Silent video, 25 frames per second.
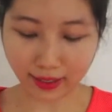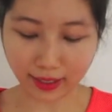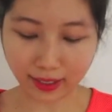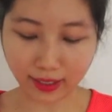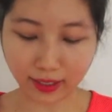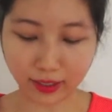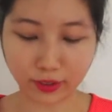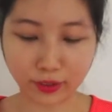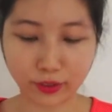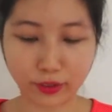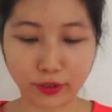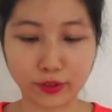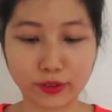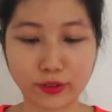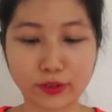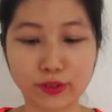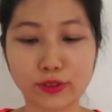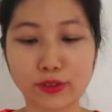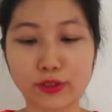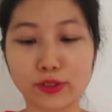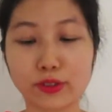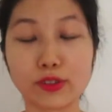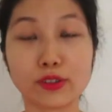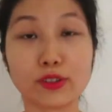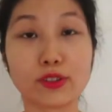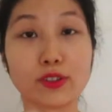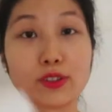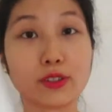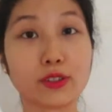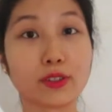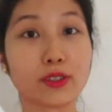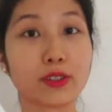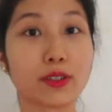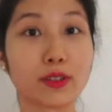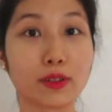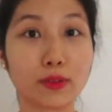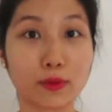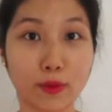it goes to
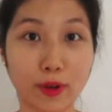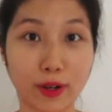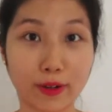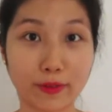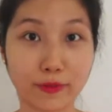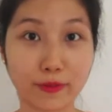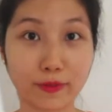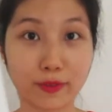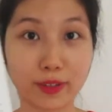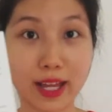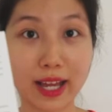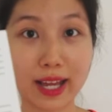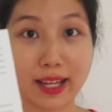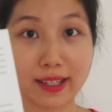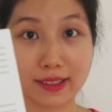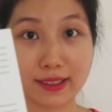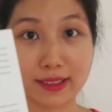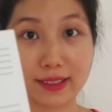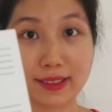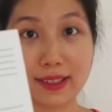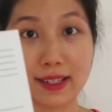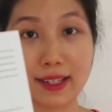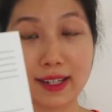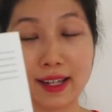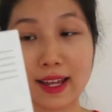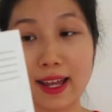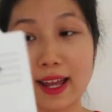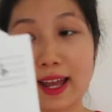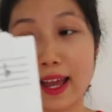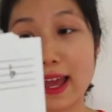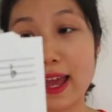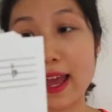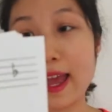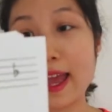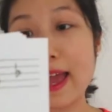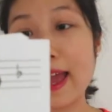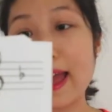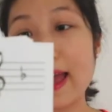1 flat,
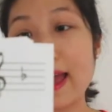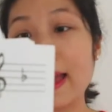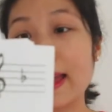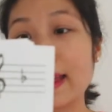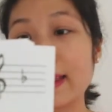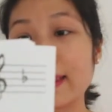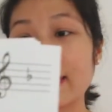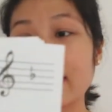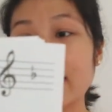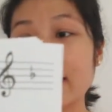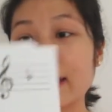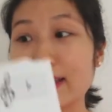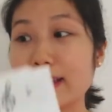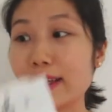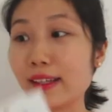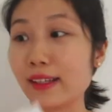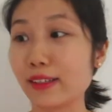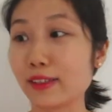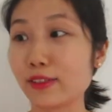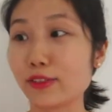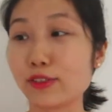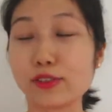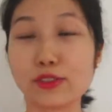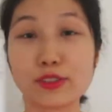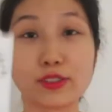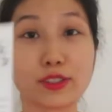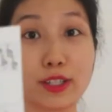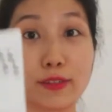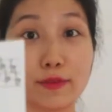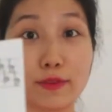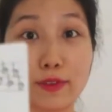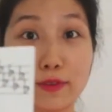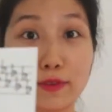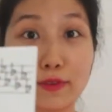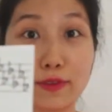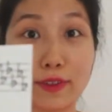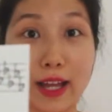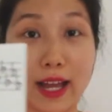and then to 7
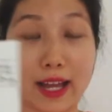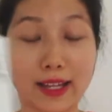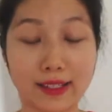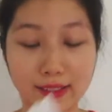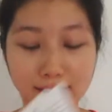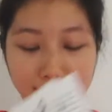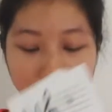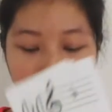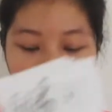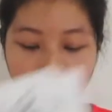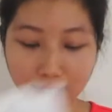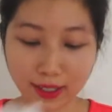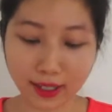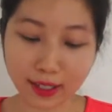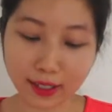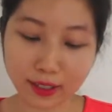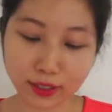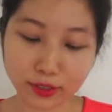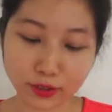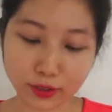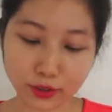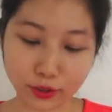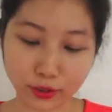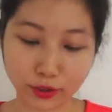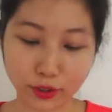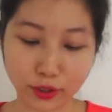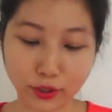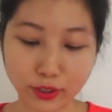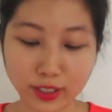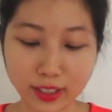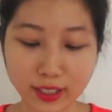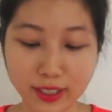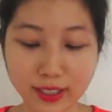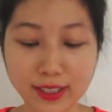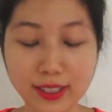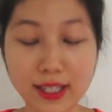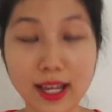flats. So notice